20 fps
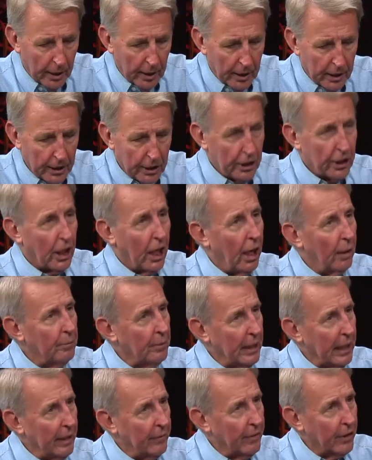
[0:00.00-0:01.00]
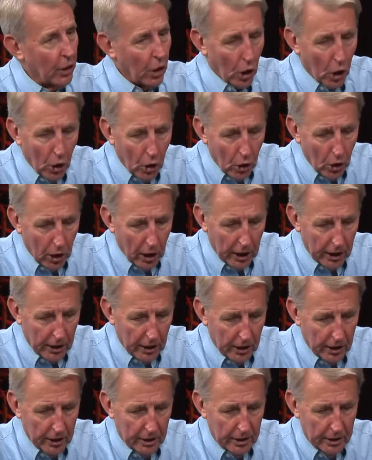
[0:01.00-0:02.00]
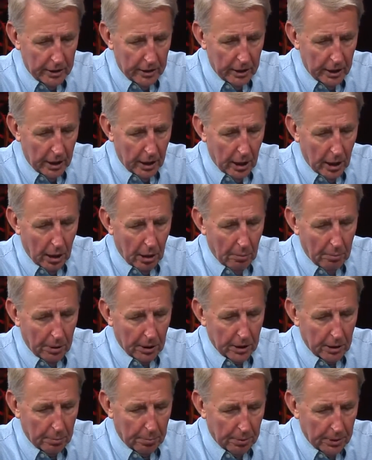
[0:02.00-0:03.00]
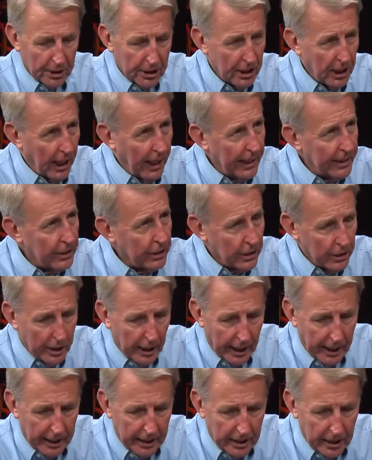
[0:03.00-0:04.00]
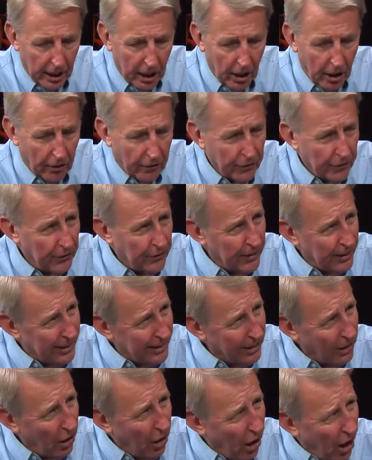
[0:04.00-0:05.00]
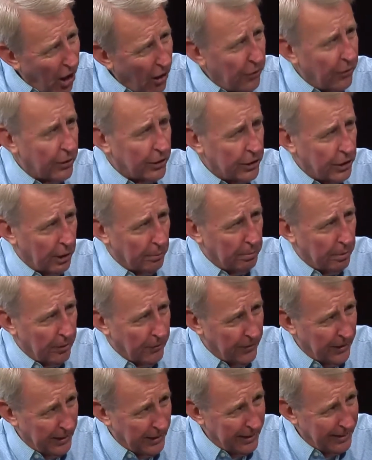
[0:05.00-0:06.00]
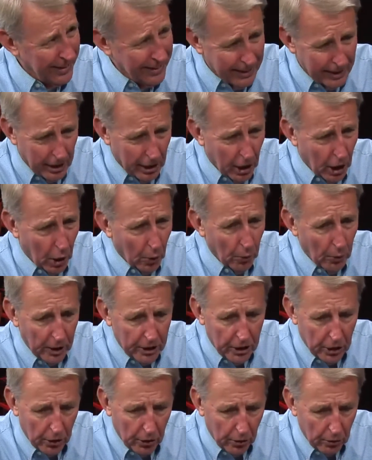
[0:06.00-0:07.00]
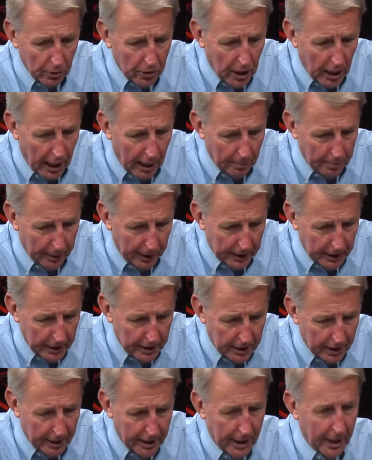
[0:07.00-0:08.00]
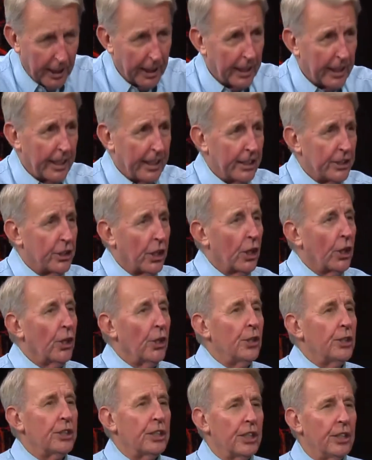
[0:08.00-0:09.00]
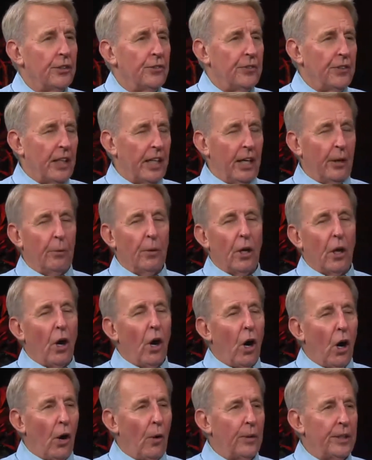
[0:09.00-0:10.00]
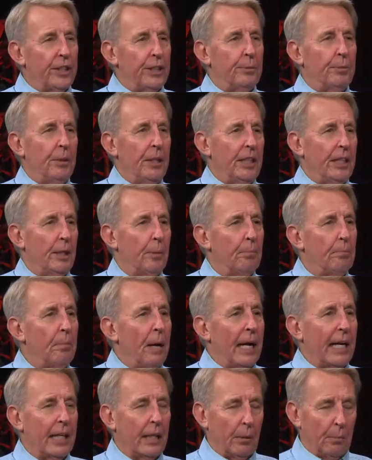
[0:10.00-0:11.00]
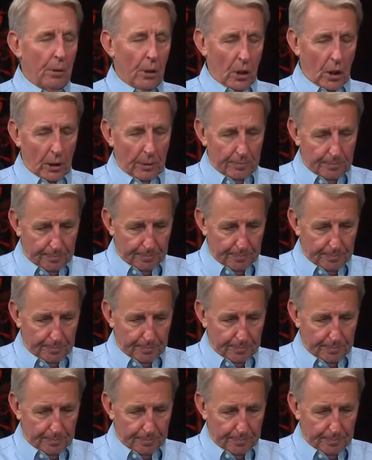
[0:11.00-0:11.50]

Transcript: some even earlier, but the precise date of the authorship of the original copies is elusive and will always be debatable.